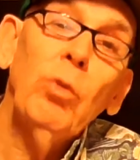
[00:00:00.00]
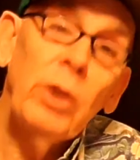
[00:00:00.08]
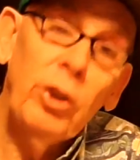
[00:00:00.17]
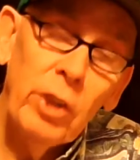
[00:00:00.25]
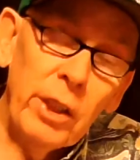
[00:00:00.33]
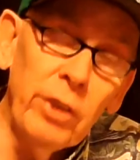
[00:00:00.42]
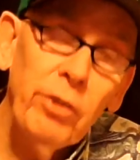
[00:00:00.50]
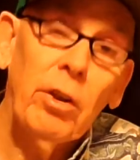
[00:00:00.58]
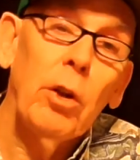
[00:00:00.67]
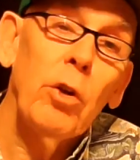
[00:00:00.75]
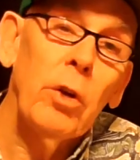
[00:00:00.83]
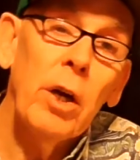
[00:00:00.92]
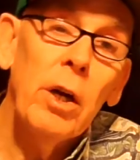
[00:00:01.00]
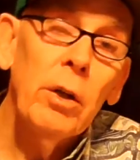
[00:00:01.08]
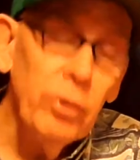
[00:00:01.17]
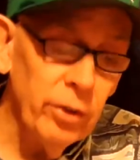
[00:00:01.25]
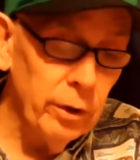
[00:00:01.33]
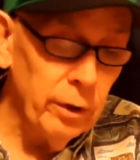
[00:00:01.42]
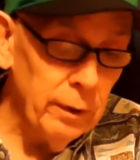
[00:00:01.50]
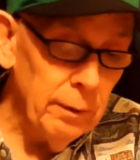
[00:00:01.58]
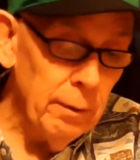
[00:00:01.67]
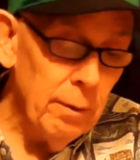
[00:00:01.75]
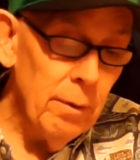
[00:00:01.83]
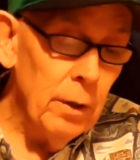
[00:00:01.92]
which is glucose,
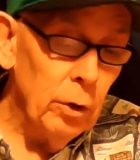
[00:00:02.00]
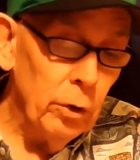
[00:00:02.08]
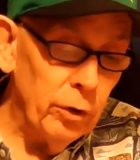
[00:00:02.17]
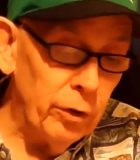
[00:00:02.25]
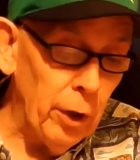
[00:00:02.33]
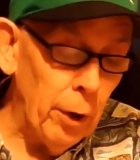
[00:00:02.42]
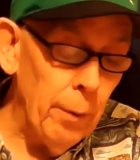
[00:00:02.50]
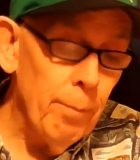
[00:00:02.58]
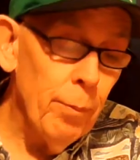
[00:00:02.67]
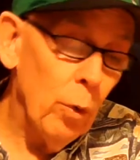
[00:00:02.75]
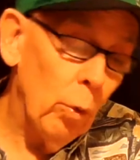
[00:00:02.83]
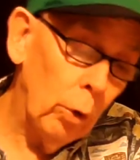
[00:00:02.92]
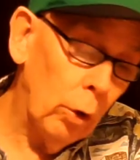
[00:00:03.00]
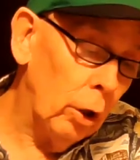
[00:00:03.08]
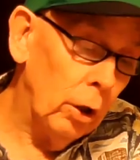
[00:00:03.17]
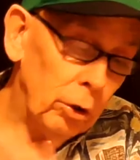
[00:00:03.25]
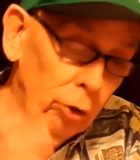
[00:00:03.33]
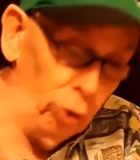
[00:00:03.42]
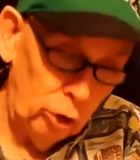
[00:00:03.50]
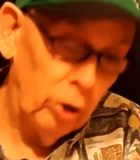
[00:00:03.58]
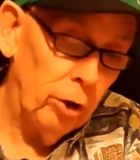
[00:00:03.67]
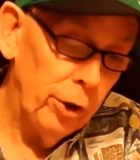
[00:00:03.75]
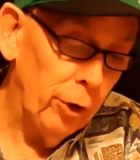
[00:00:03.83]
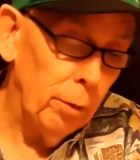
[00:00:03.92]
so, or
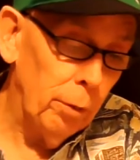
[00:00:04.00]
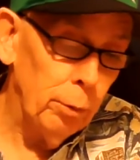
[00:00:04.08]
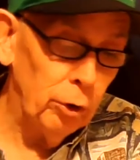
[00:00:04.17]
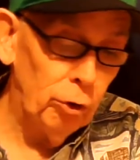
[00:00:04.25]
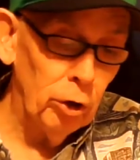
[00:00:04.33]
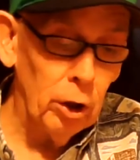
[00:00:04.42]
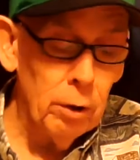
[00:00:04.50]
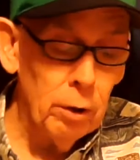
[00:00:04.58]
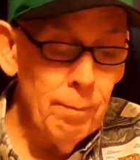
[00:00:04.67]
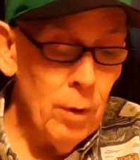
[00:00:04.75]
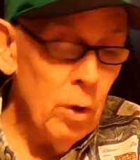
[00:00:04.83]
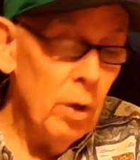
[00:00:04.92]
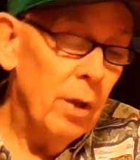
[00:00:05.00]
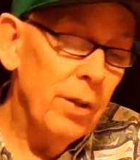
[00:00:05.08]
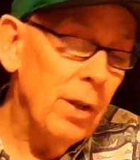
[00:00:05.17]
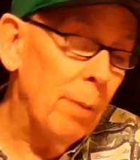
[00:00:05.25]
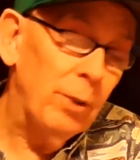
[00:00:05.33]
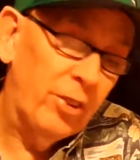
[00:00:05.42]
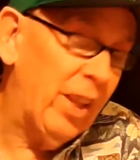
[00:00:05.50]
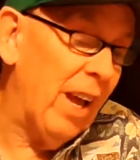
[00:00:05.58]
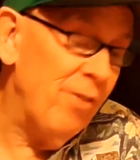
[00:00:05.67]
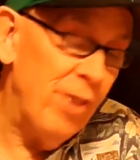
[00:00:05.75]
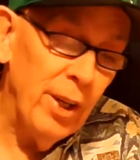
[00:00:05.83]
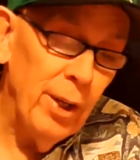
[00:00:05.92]
sugar, you could put sugar. Number
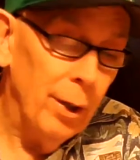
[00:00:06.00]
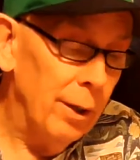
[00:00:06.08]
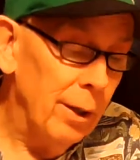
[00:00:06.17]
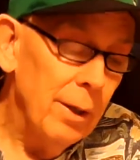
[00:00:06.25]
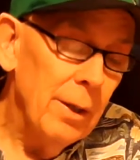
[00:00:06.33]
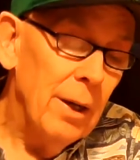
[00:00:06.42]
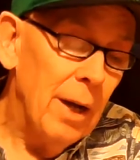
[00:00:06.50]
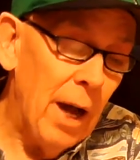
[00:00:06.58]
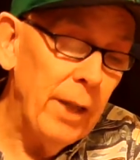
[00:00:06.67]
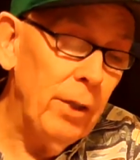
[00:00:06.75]
7, I